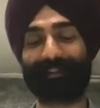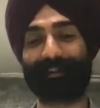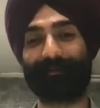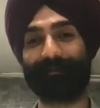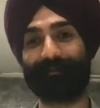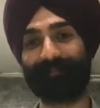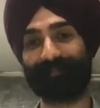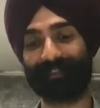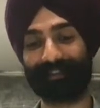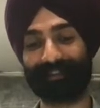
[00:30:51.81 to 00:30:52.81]

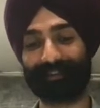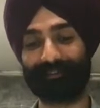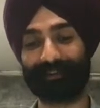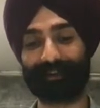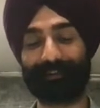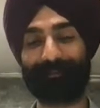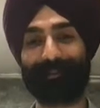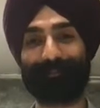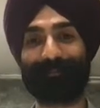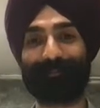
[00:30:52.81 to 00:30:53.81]
I've got a
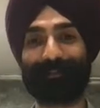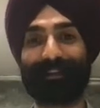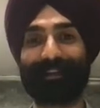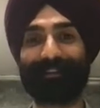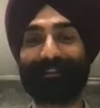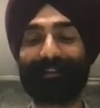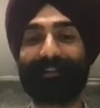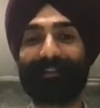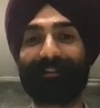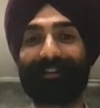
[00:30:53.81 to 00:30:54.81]
few more ideas
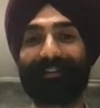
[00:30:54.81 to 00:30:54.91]
kicking around.